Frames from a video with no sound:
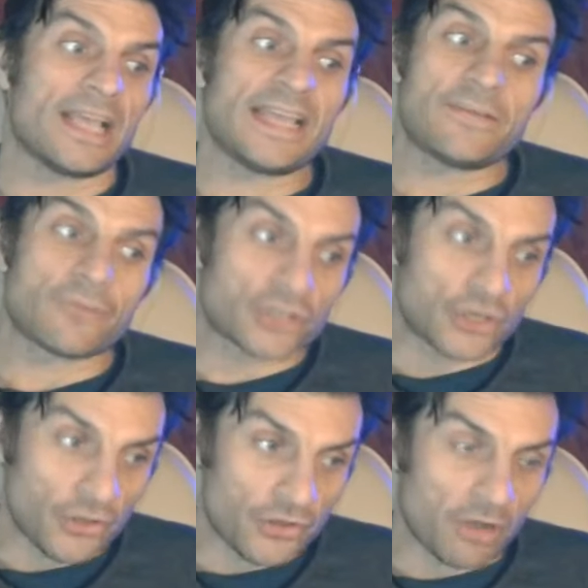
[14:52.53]
either as
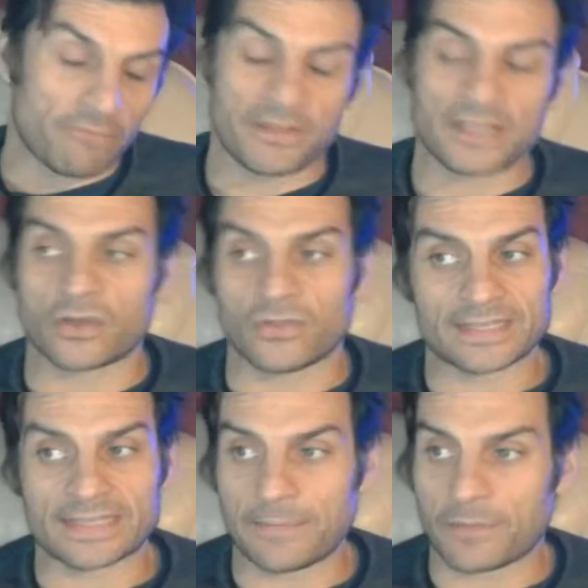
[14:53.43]
another conflict or the
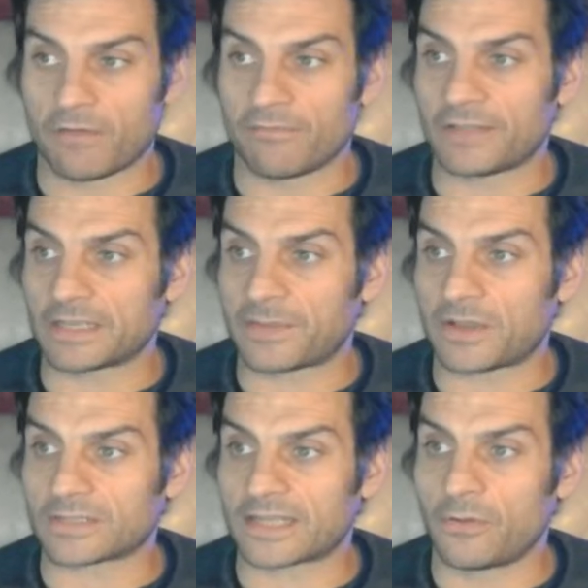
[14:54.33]
same conflict,
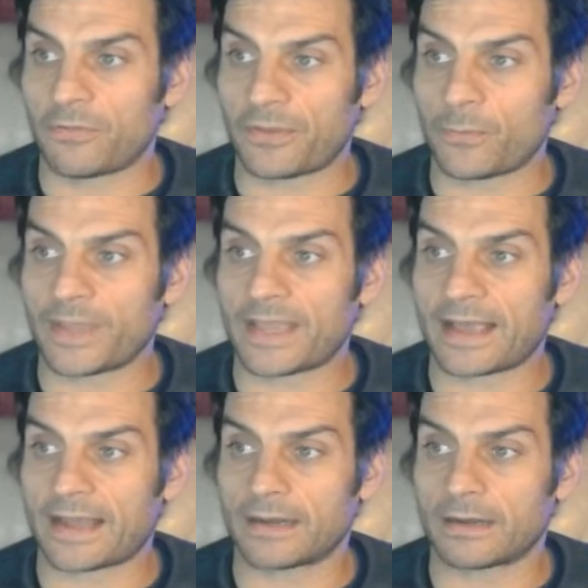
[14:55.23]
because I don't think we
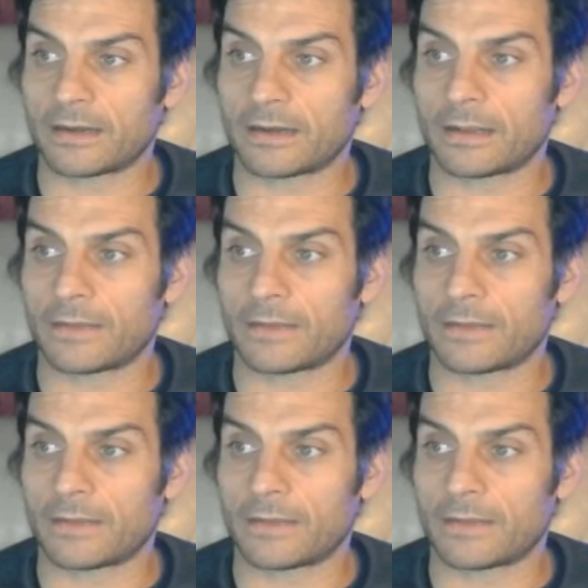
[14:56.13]
can.